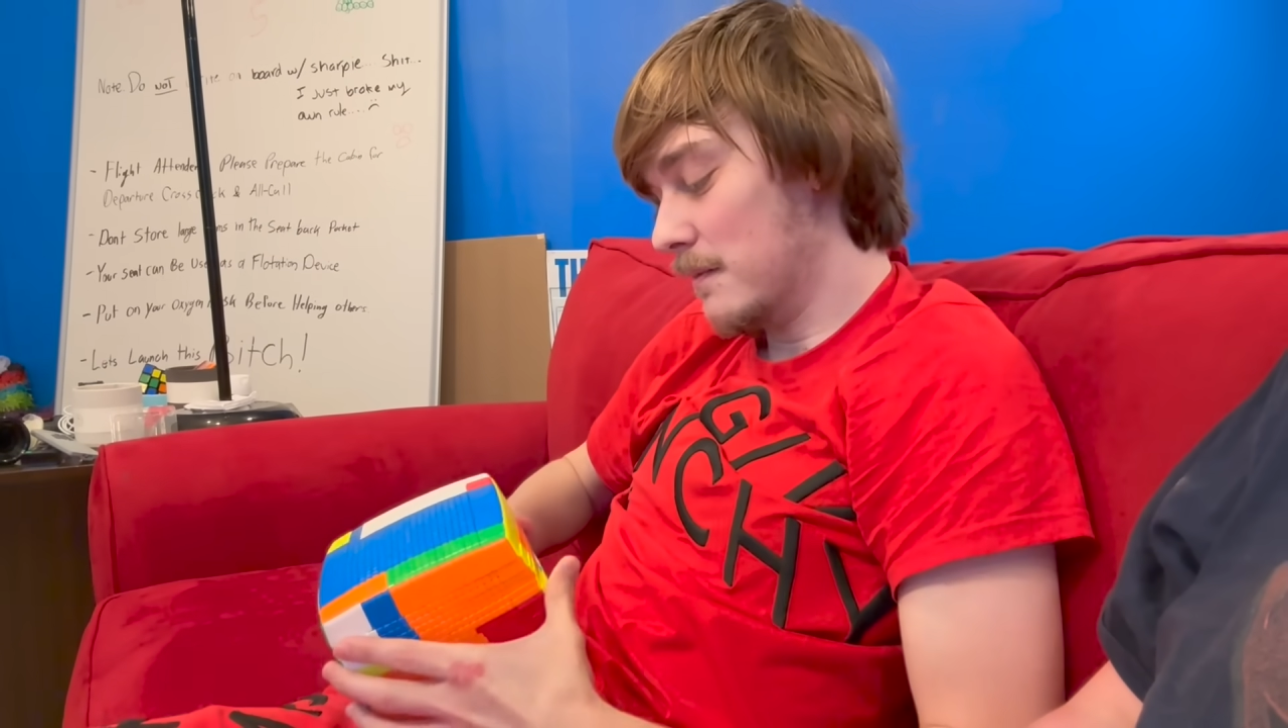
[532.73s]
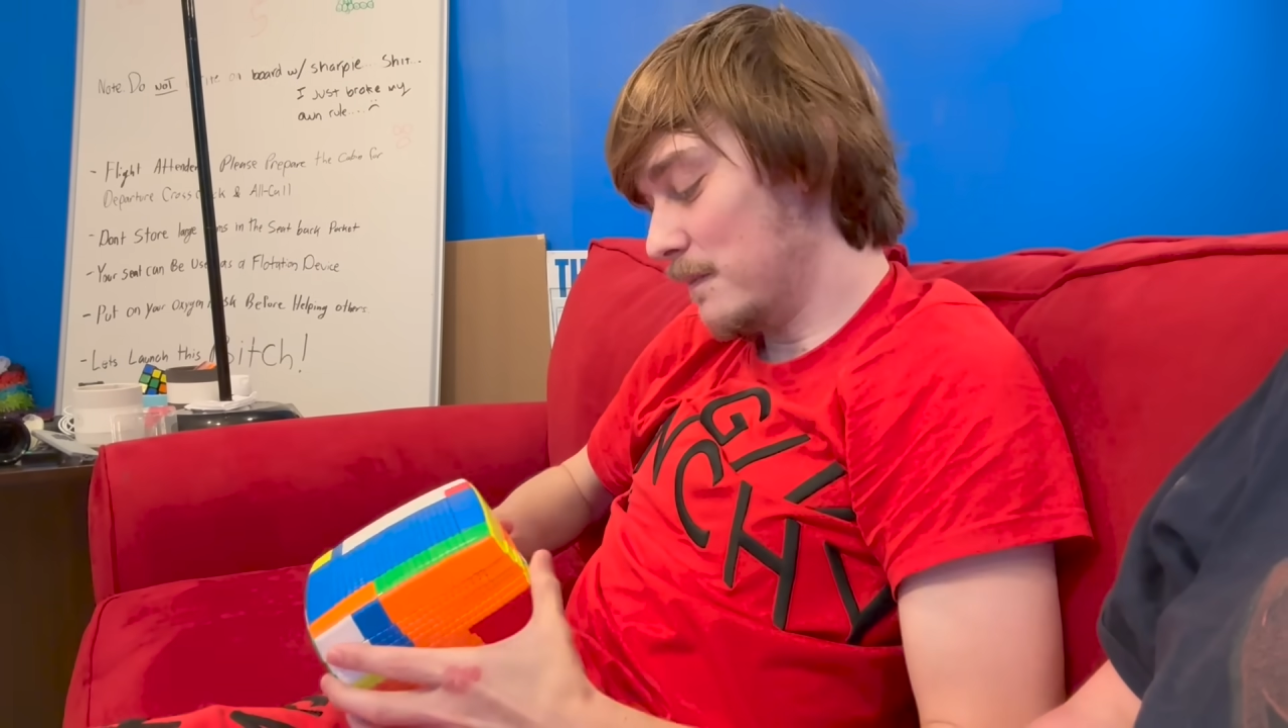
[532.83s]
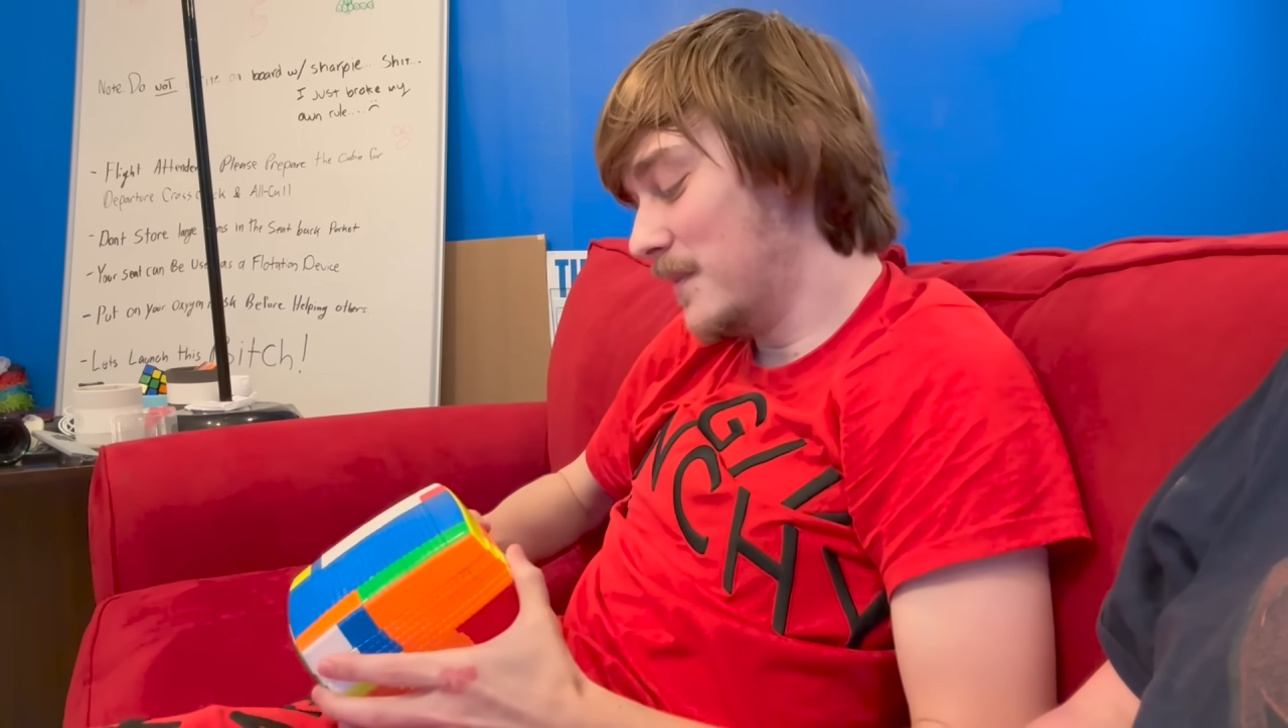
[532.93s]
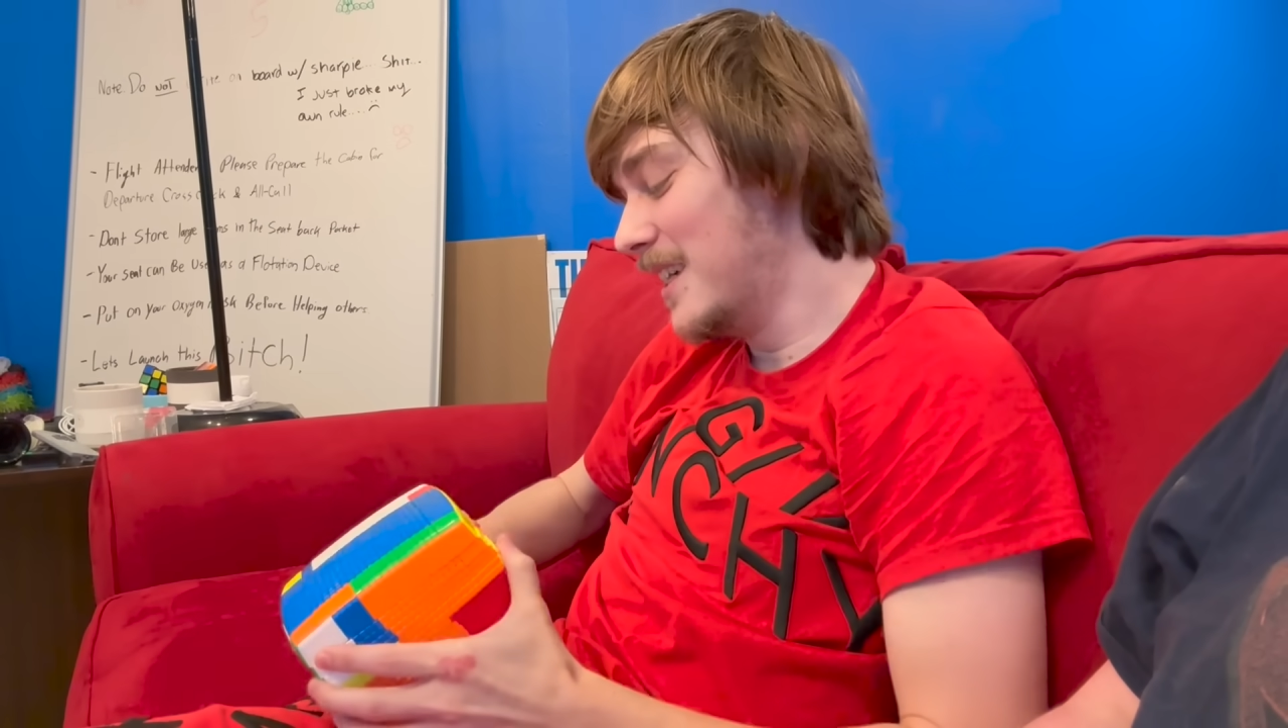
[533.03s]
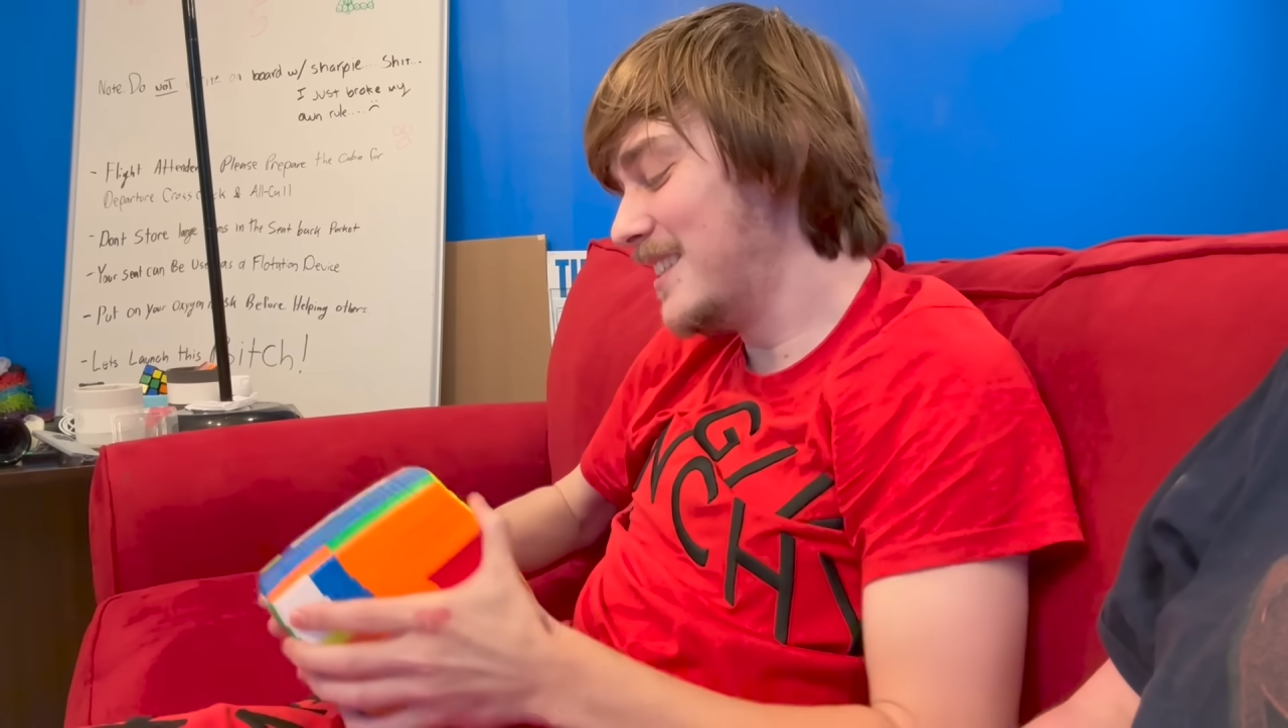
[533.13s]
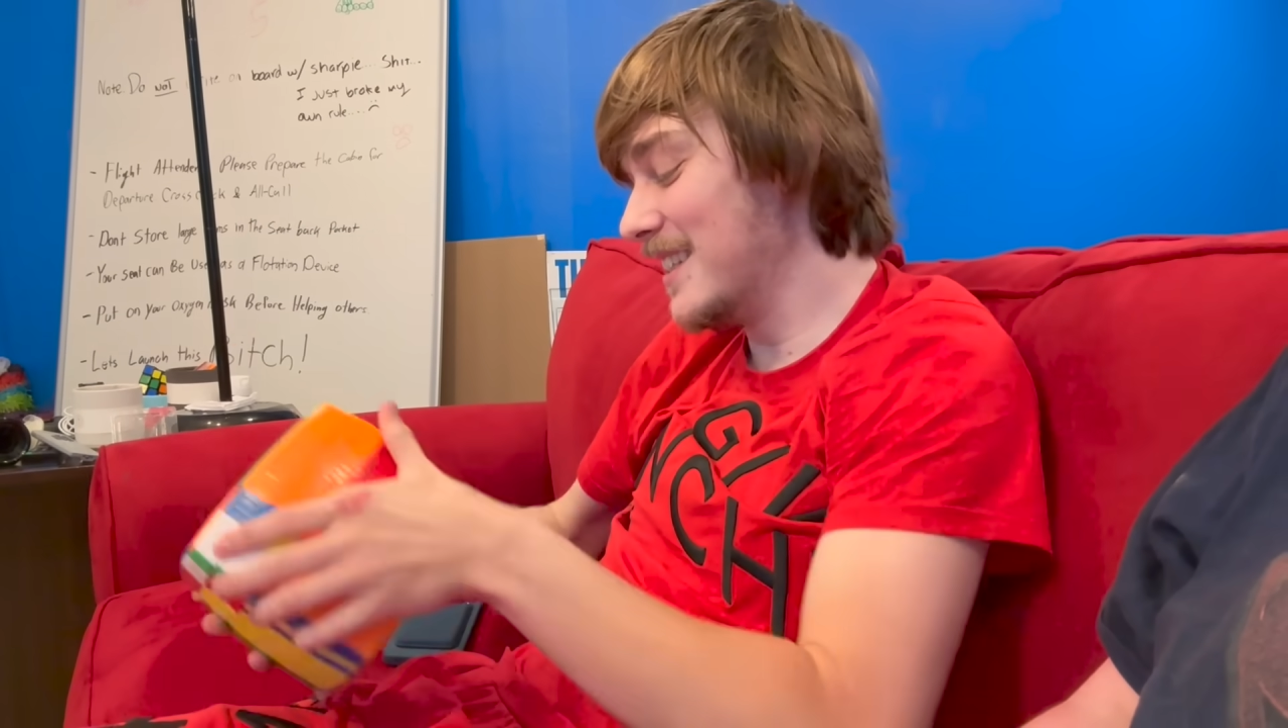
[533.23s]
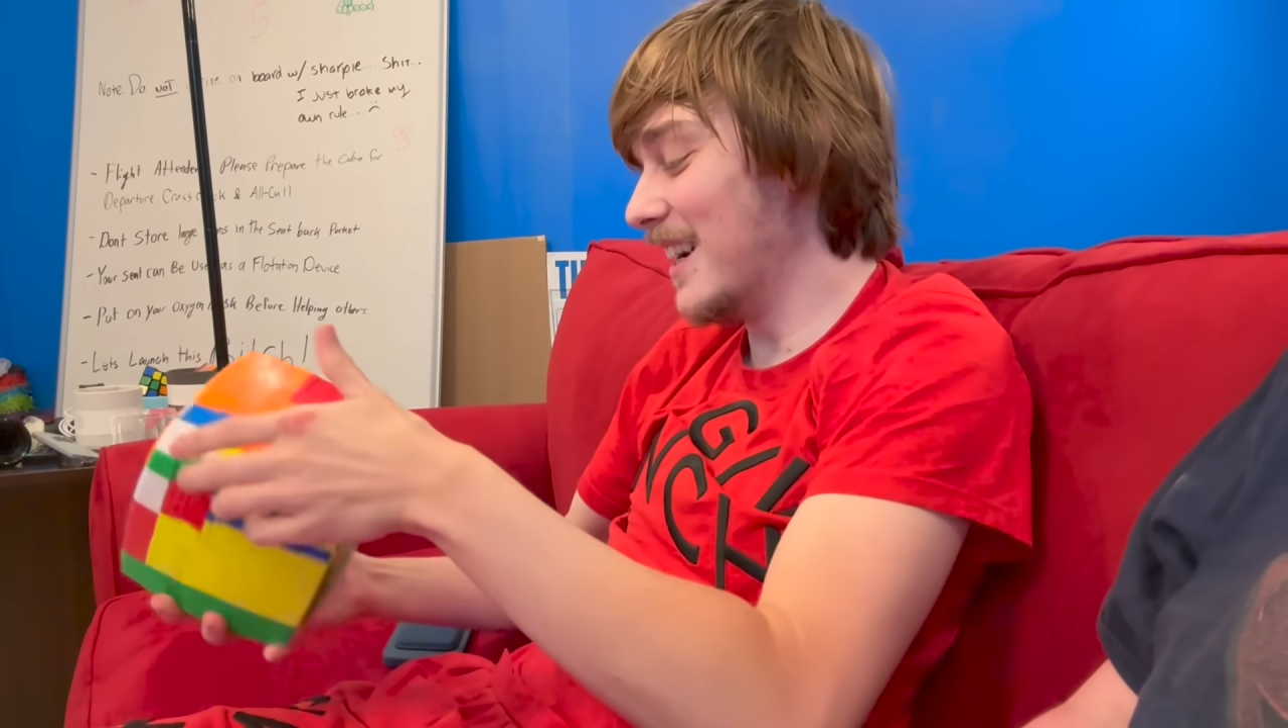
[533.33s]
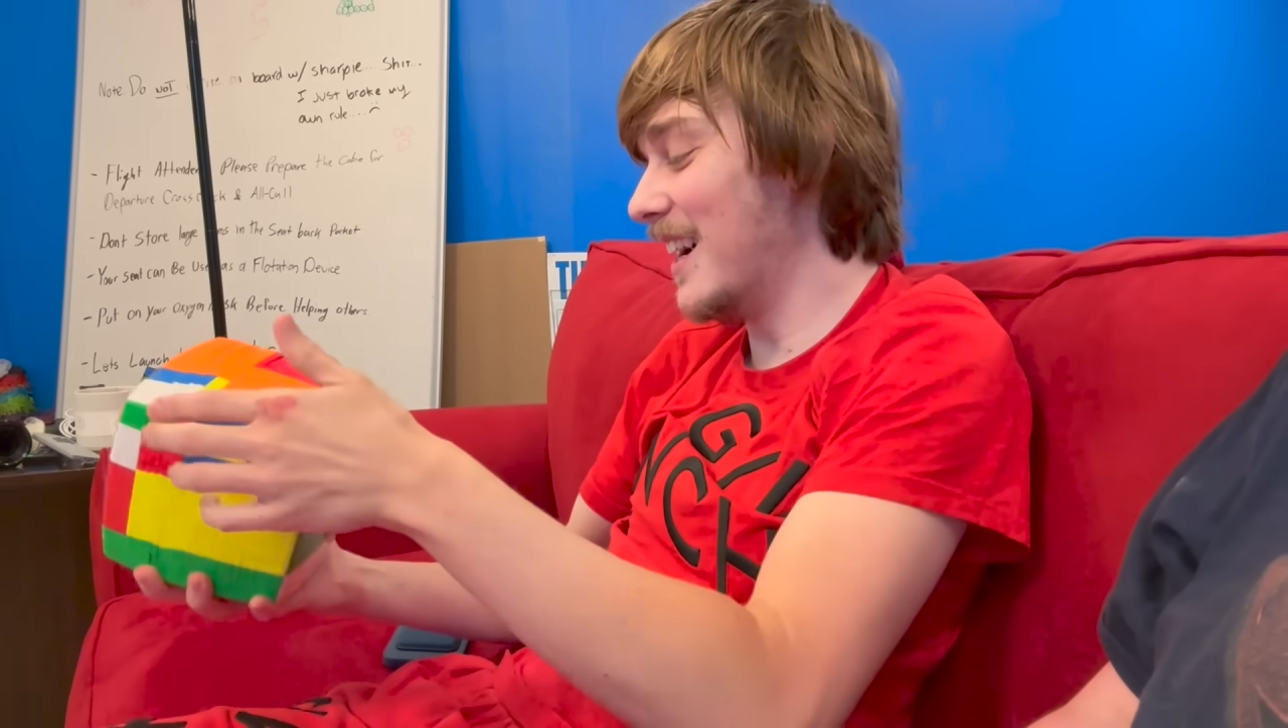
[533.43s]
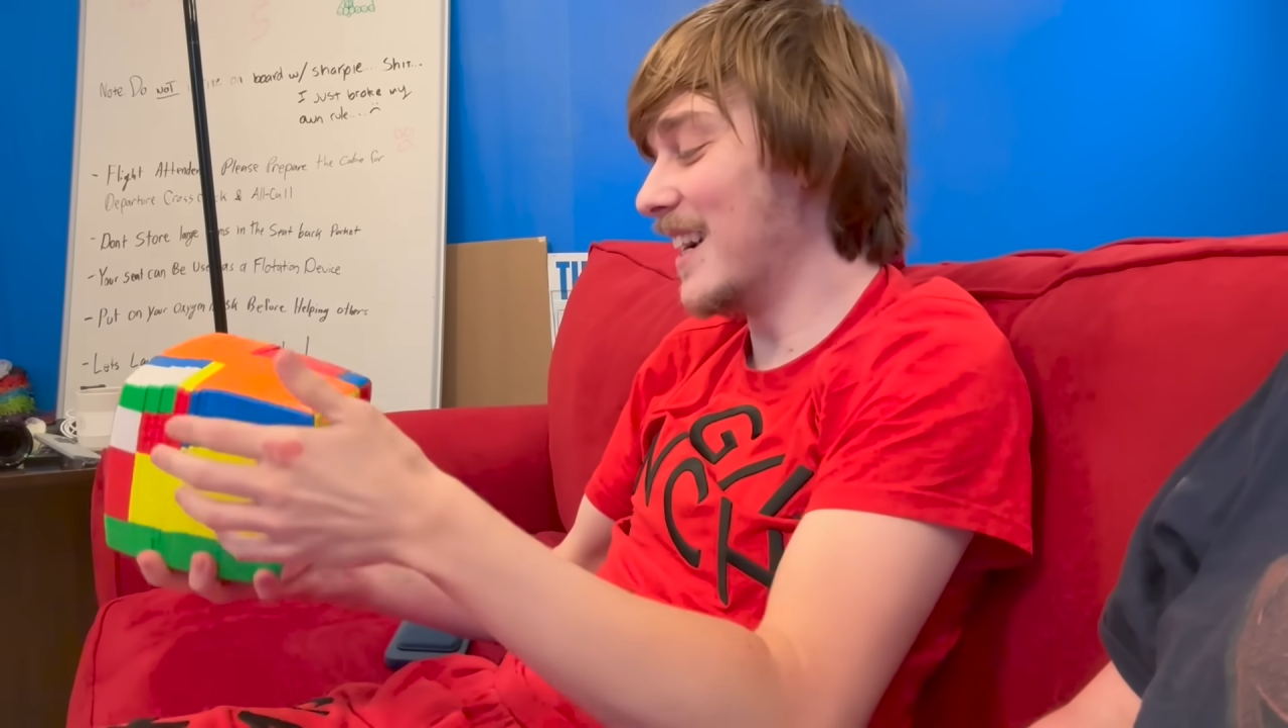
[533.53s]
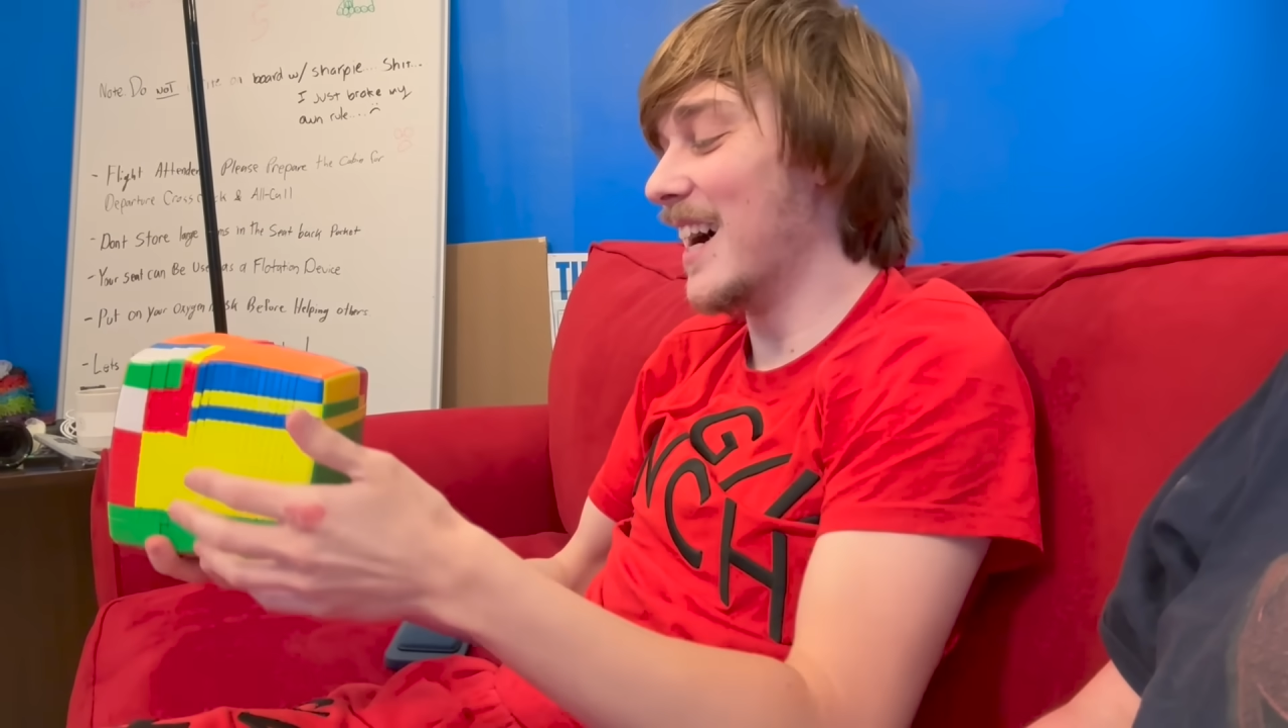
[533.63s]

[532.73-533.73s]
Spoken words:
All